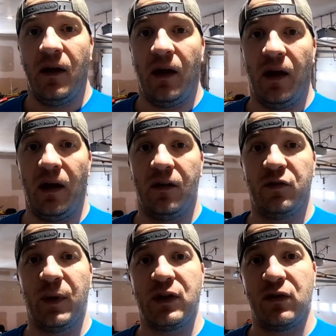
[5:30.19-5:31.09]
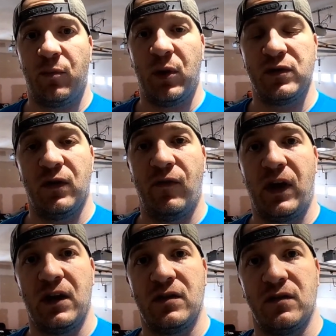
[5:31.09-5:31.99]
And just make sure your post
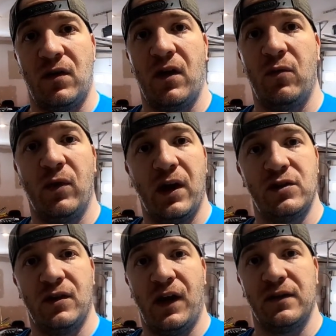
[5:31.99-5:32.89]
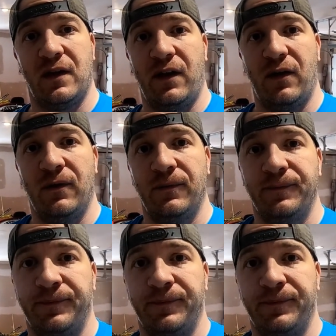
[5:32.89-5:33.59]
notifications are on. We'll catch you guys later.